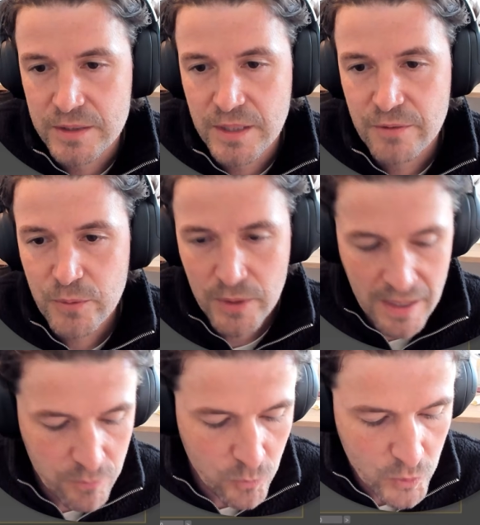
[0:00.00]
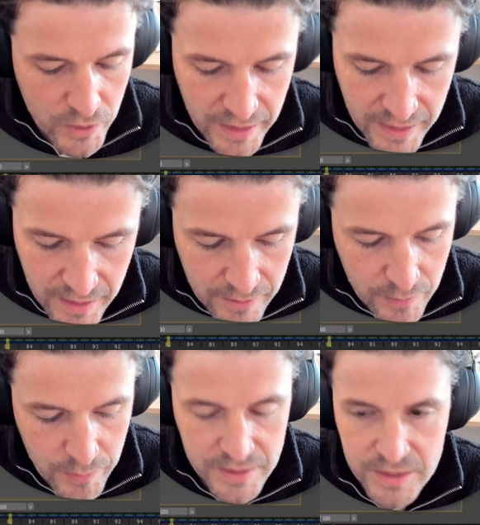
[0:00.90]
So if we want to have them walk in, I'm going
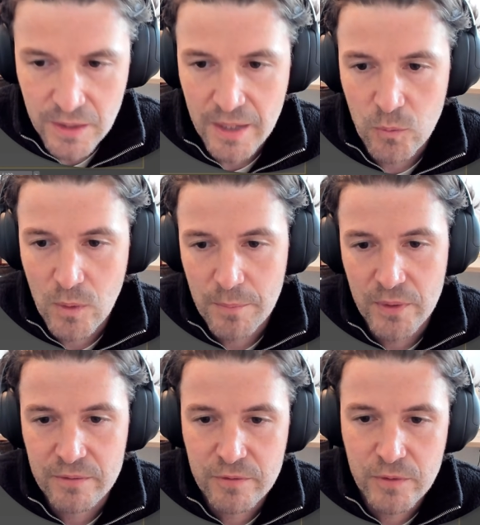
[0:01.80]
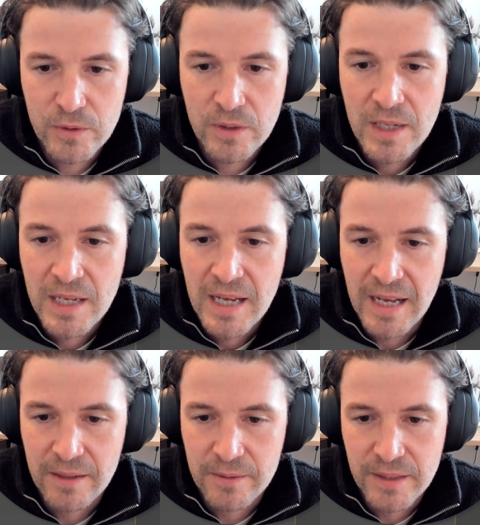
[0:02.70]
to put this on like 1.4
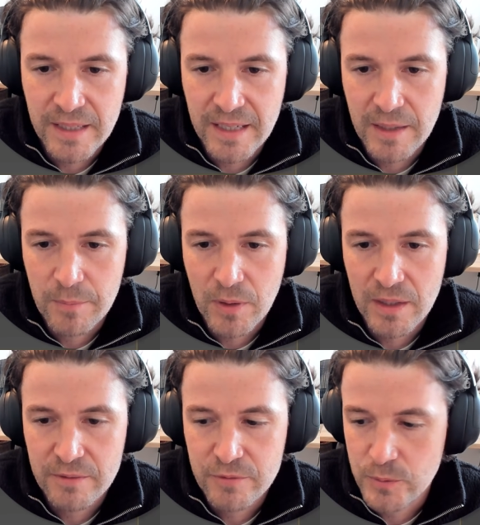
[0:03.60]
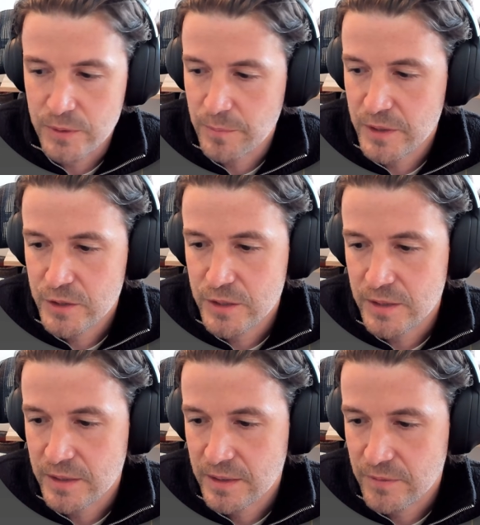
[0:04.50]
and I'm going to hit apply forward motion.